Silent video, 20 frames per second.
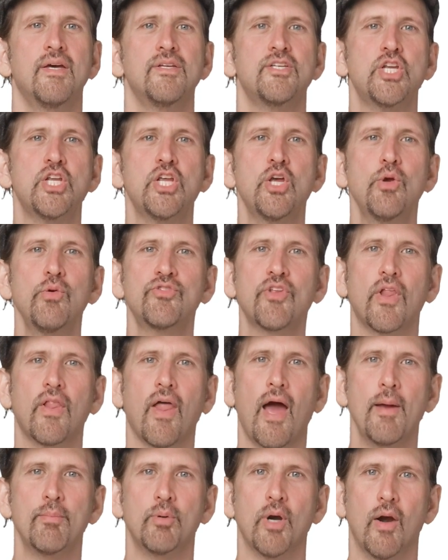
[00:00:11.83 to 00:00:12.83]
To use the
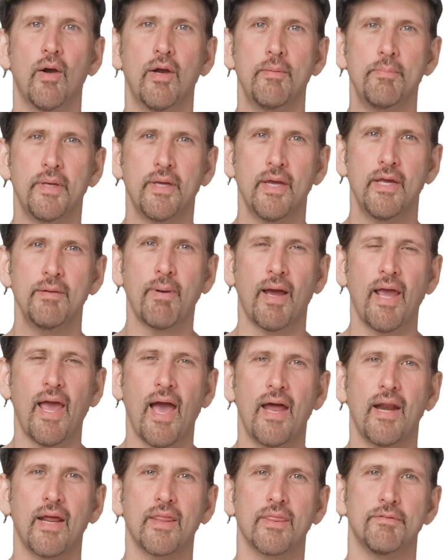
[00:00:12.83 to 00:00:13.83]
library, begin by
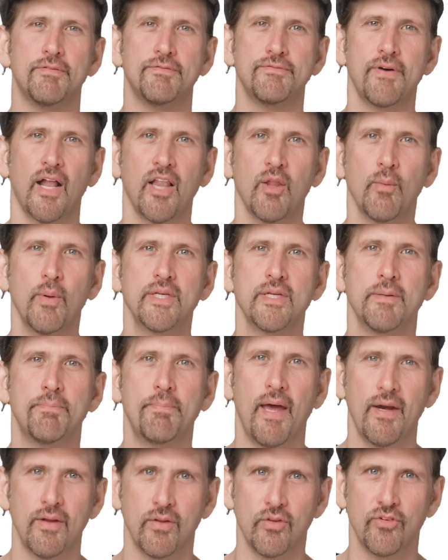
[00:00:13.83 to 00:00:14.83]
adding the following
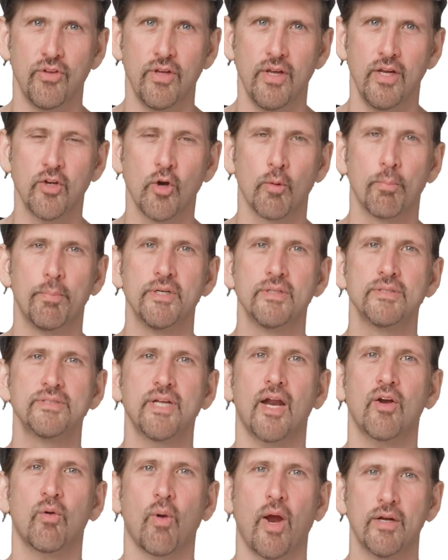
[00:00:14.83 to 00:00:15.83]
dependency in your
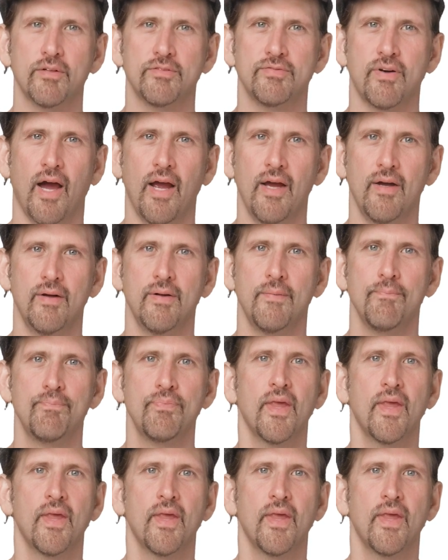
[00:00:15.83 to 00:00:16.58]
build.gradle file.